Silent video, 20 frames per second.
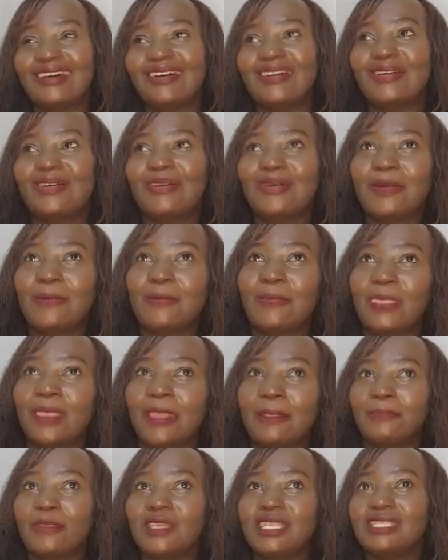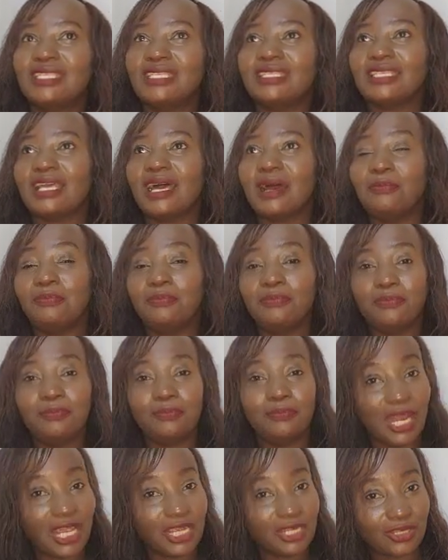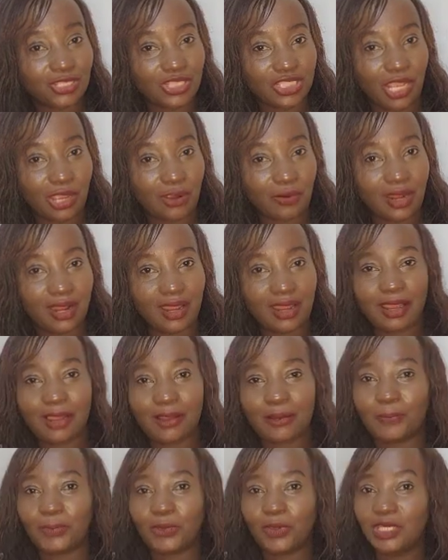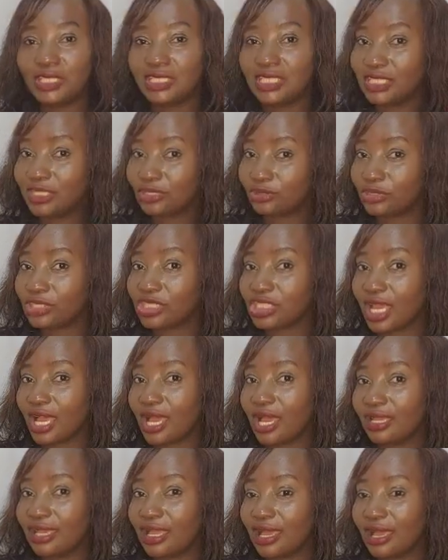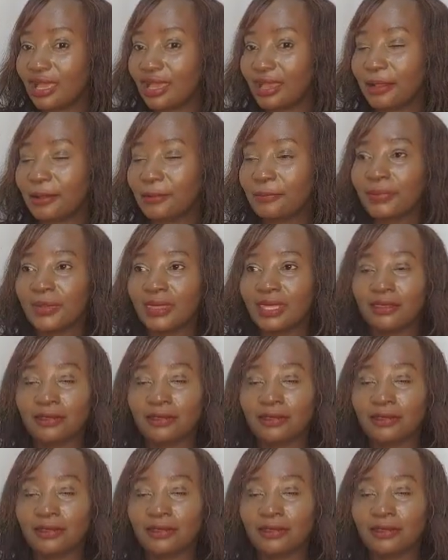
it is a bridal shower, or it is Kuchala,